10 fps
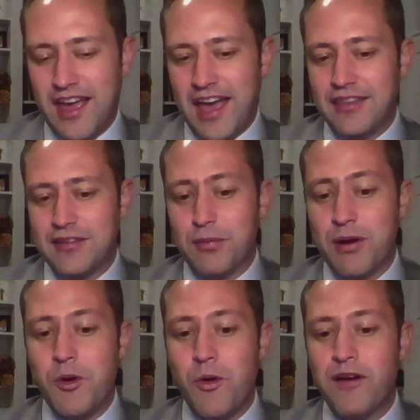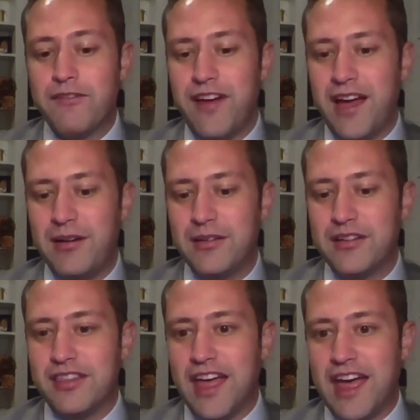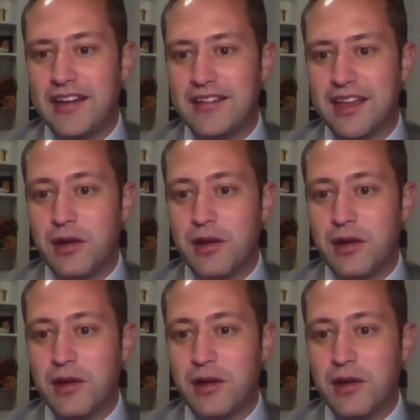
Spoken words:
And the Supreme Court found that